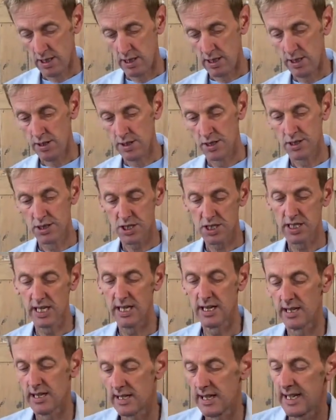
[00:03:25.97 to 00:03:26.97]
you can see
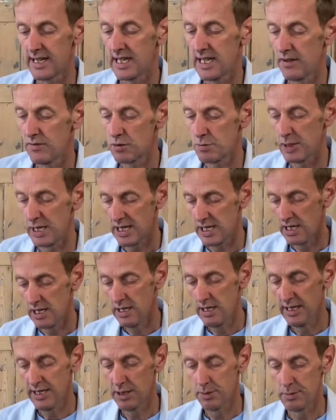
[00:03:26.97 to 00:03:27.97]
that that gives me a
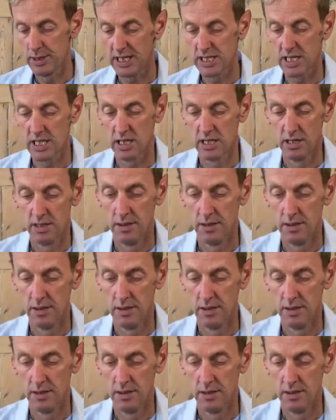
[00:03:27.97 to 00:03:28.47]
little bit